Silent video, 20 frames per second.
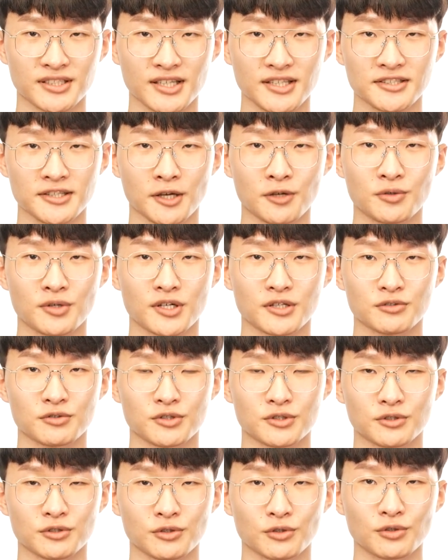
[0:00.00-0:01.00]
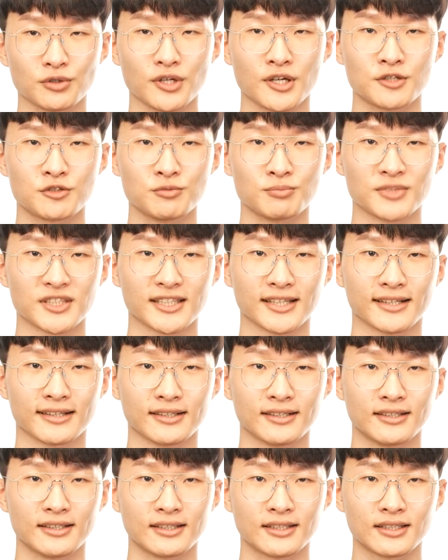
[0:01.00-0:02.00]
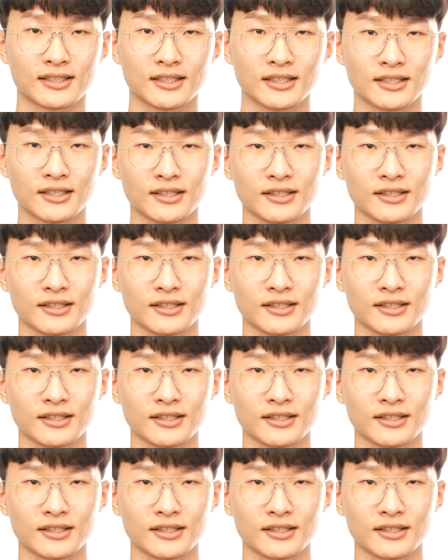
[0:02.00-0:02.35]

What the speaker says: the existing Markdown syntax.